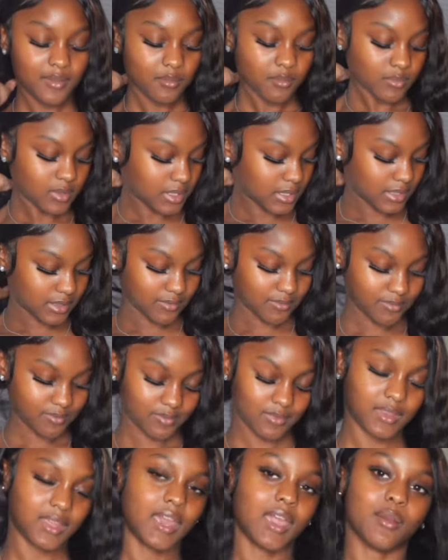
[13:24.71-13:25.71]
But
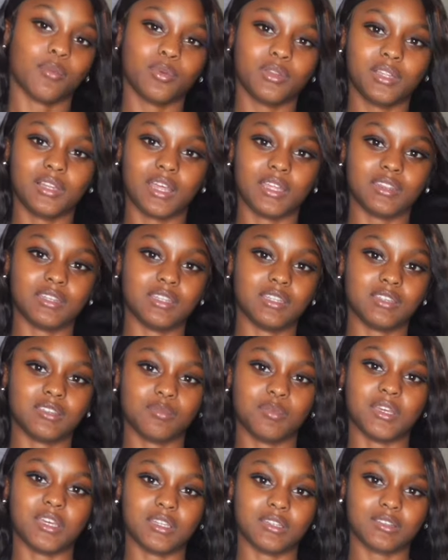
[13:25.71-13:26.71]
yeah, I really like these
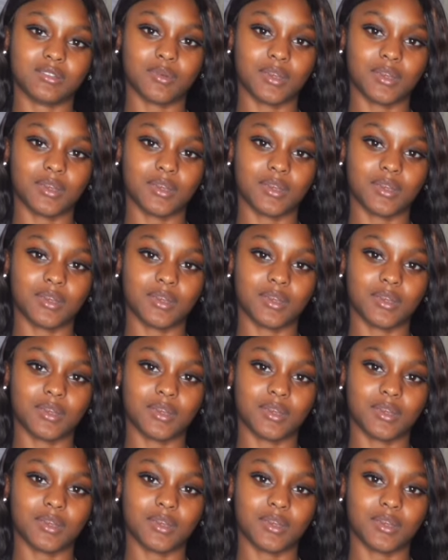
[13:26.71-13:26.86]
pants